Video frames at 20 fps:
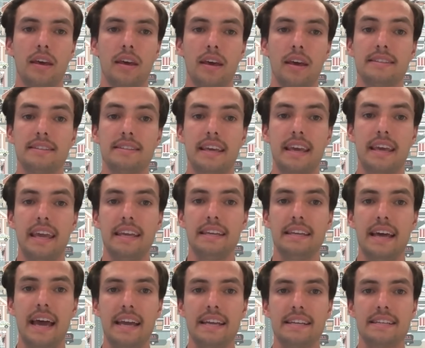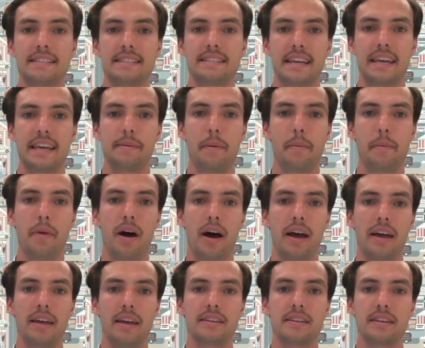It's a key date to keep in
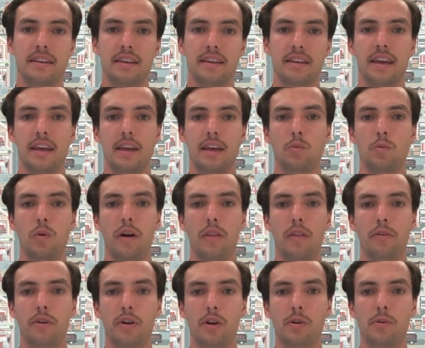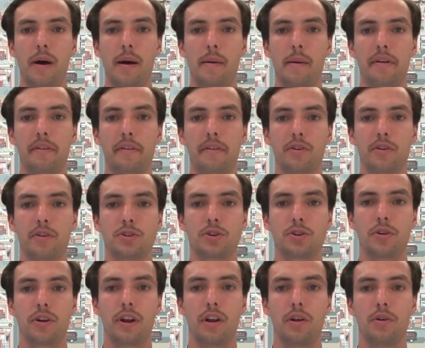mind. While the requirement for
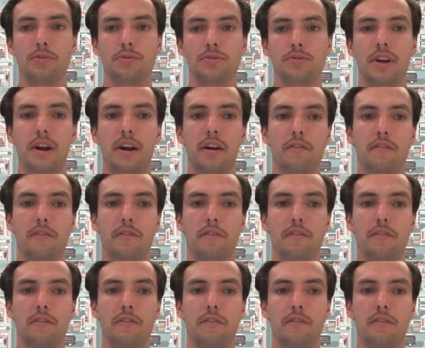ensuring loans are